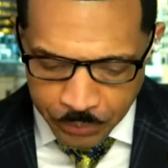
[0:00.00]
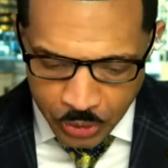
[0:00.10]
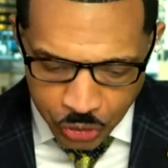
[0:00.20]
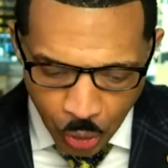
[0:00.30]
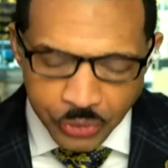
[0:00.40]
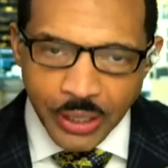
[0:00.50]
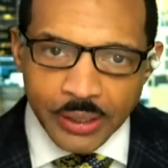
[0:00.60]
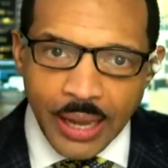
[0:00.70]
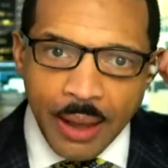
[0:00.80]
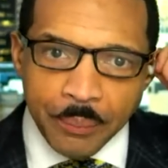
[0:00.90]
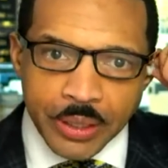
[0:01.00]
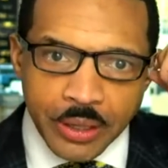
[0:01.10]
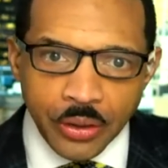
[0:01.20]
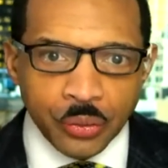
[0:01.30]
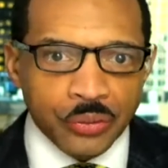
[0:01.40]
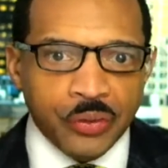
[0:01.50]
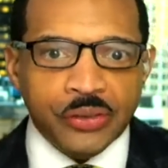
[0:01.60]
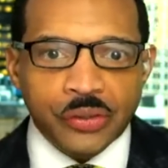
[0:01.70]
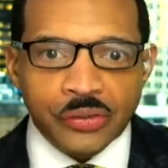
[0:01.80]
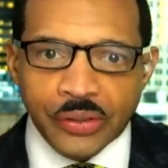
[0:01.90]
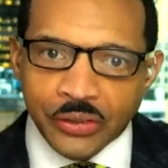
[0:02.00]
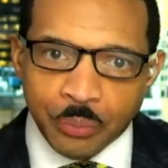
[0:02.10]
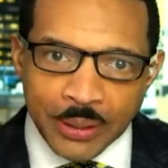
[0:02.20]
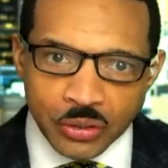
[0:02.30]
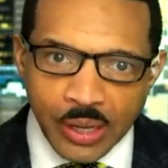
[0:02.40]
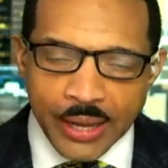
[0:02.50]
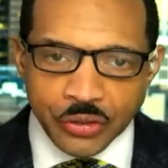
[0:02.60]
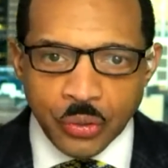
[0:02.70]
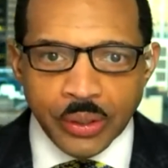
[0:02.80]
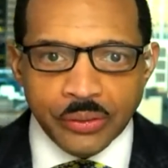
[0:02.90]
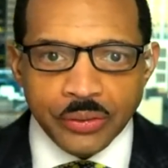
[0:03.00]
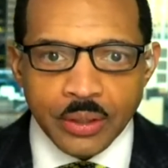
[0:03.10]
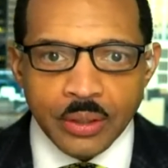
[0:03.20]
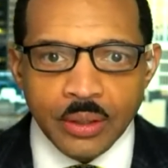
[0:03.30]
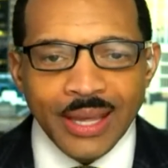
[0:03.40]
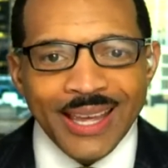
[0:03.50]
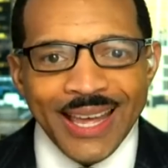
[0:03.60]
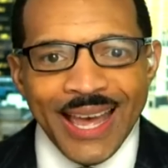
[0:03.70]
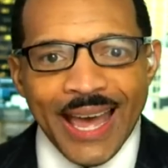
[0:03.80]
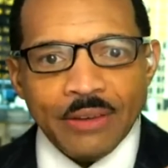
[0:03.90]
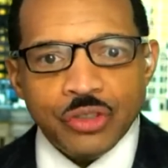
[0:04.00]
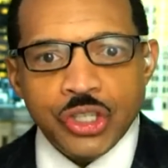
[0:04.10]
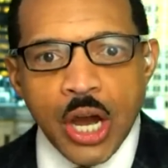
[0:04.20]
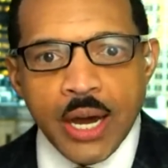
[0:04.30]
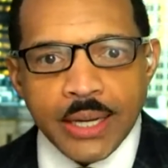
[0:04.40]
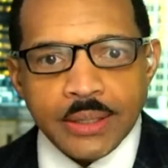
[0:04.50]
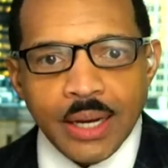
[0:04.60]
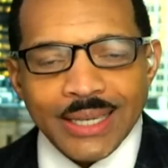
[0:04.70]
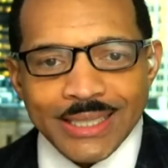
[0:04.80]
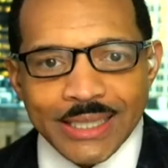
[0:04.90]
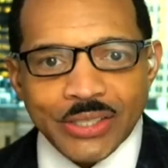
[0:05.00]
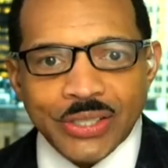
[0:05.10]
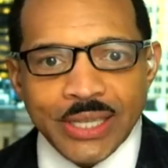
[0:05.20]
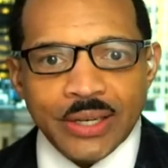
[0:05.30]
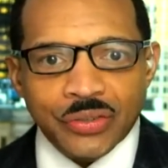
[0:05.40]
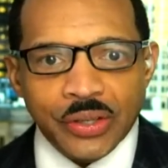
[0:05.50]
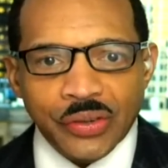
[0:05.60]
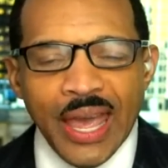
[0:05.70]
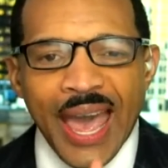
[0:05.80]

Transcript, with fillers: It's no telling how many other offenses these specialized units have done against citizens.